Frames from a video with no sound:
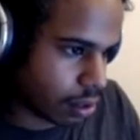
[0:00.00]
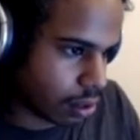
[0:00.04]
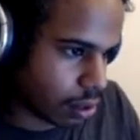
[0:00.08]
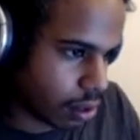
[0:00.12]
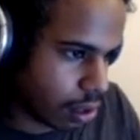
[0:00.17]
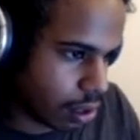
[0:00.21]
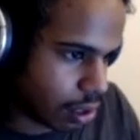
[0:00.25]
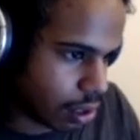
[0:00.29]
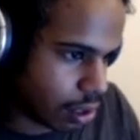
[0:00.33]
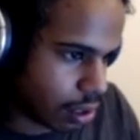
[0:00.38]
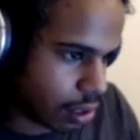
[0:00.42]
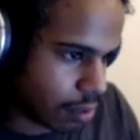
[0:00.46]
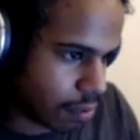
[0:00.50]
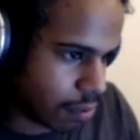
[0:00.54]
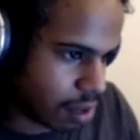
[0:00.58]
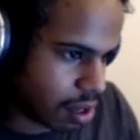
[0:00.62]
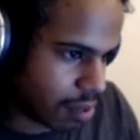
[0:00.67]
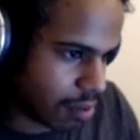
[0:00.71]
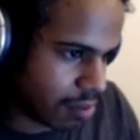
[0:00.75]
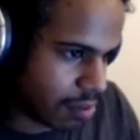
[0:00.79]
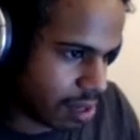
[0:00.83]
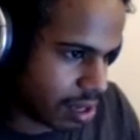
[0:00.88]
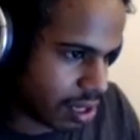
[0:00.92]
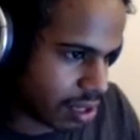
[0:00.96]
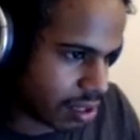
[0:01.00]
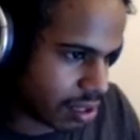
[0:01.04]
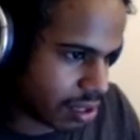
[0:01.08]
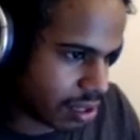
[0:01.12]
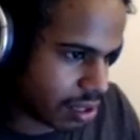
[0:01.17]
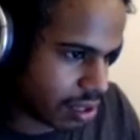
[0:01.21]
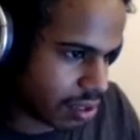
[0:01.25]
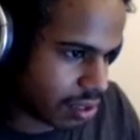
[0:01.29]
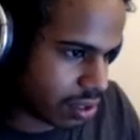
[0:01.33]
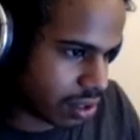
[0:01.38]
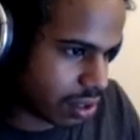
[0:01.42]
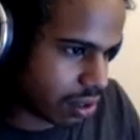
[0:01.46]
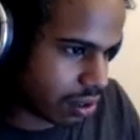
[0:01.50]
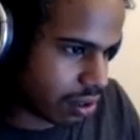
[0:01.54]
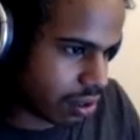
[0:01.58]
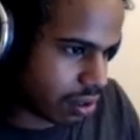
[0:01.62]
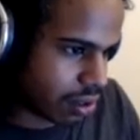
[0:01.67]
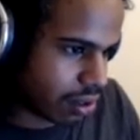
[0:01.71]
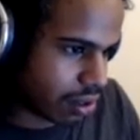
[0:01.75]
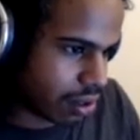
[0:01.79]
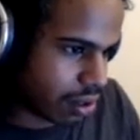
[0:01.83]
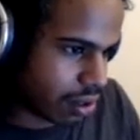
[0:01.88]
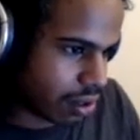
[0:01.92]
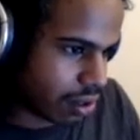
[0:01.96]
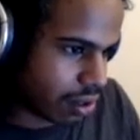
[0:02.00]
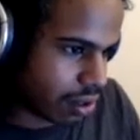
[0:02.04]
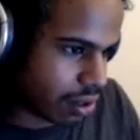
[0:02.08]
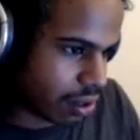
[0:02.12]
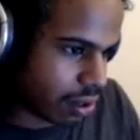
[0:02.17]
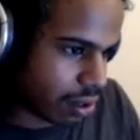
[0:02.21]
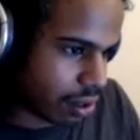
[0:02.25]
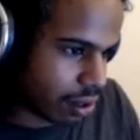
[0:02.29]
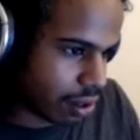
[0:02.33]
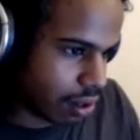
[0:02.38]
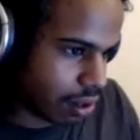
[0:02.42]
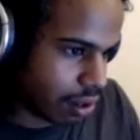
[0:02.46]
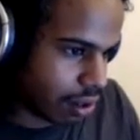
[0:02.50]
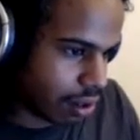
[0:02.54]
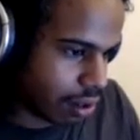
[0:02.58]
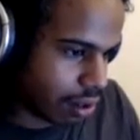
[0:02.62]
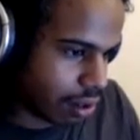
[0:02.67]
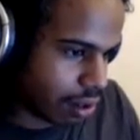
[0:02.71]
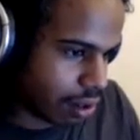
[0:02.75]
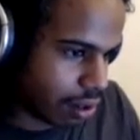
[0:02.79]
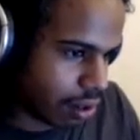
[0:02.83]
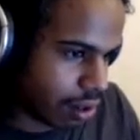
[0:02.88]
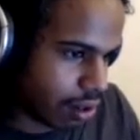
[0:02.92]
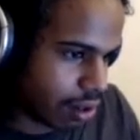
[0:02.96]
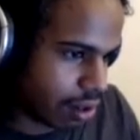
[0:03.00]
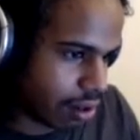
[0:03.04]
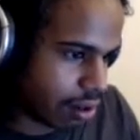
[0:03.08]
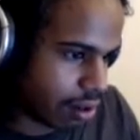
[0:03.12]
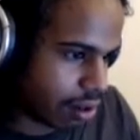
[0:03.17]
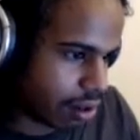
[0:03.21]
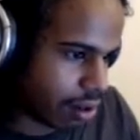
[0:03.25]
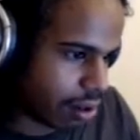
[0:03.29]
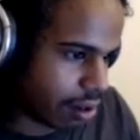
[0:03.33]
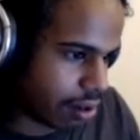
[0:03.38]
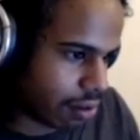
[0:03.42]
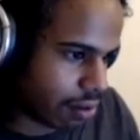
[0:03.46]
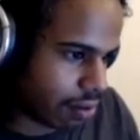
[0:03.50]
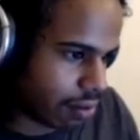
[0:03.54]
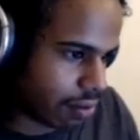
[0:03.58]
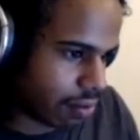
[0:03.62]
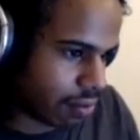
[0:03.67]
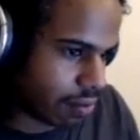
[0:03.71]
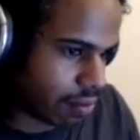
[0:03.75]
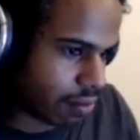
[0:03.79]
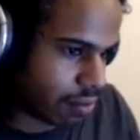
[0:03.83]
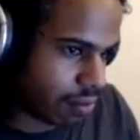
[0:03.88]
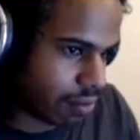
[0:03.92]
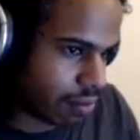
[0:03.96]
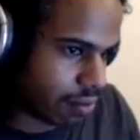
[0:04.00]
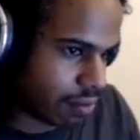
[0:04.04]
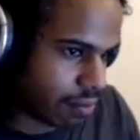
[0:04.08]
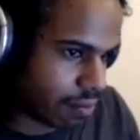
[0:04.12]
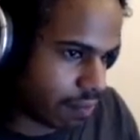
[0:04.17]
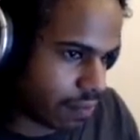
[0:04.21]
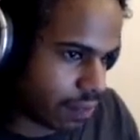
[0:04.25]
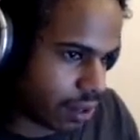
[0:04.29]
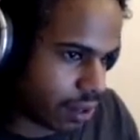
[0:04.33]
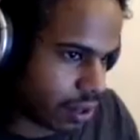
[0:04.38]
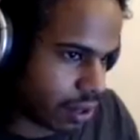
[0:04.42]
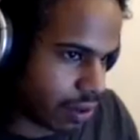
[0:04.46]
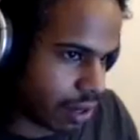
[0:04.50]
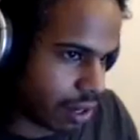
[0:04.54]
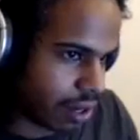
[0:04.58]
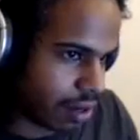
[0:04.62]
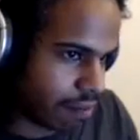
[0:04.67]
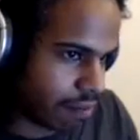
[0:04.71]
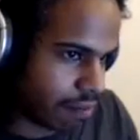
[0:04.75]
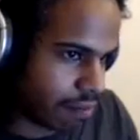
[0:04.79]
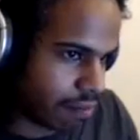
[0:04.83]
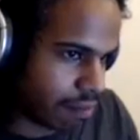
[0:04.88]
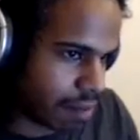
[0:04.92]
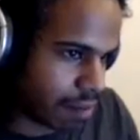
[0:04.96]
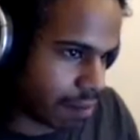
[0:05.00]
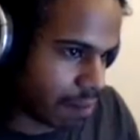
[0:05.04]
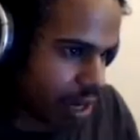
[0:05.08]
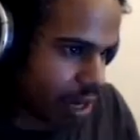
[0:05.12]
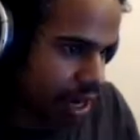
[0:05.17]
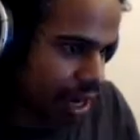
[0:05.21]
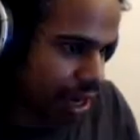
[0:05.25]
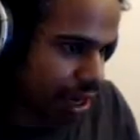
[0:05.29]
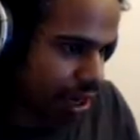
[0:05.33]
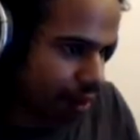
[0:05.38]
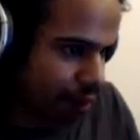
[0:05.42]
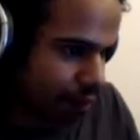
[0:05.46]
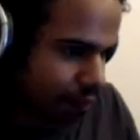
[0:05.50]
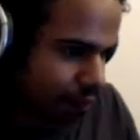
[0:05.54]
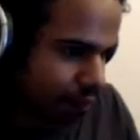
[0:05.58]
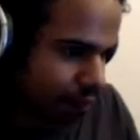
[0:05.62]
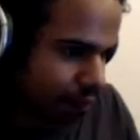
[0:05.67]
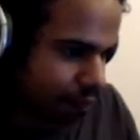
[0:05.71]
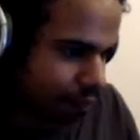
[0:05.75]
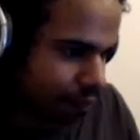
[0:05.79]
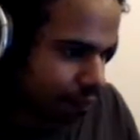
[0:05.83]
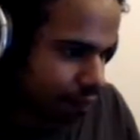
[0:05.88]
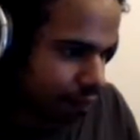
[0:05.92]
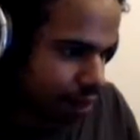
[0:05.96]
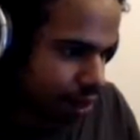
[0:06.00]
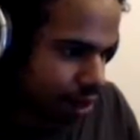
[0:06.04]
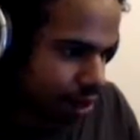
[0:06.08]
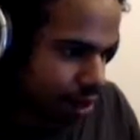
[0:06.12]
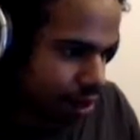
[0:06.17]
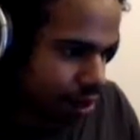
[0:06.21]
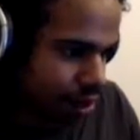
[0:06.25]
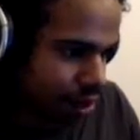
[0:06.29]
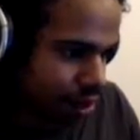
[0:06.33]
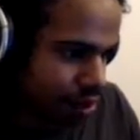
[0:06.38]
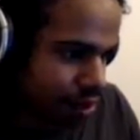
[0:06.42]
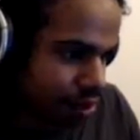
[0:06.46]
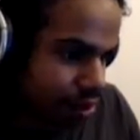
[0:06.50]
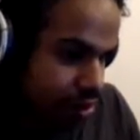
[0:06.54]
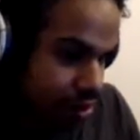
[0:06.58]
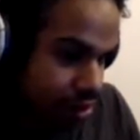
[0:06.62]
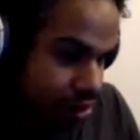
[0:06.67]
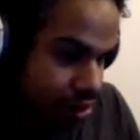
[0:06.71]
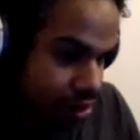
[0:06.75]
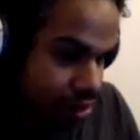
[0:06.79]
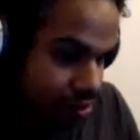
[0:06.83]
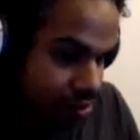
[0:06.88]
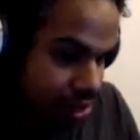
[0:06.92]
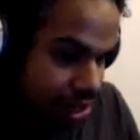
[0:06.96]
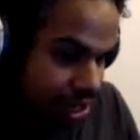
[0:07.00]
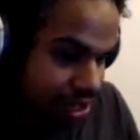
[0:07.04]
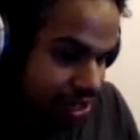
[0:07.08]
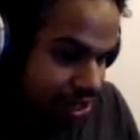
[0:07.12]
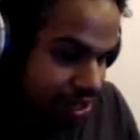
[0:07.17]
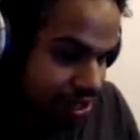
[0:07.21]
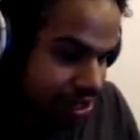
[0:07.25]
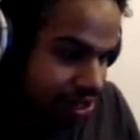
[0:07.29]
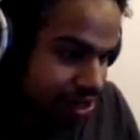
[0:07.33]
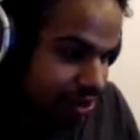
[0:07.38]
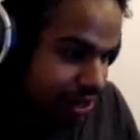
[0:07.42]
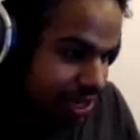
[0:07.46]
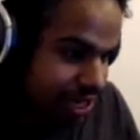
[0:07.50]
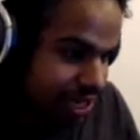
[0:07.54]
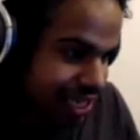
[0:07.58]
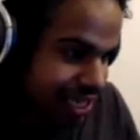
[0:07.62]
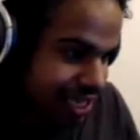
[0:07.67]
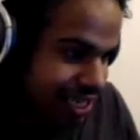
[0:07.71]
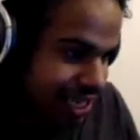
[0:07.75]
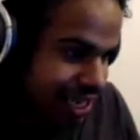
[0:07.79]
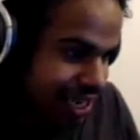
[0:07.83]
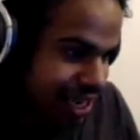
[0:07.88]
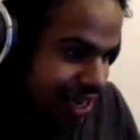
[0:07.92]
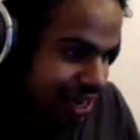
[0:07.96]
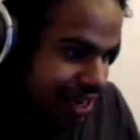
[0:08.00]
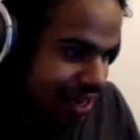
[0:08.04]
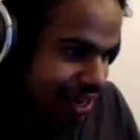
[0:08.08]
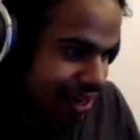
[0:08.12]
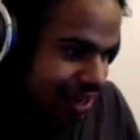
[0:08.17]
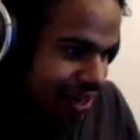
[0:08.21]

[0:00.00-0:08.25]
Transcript: Uh, the problem has is called. Uh, all right, I'm back. It seems like you, DC'd.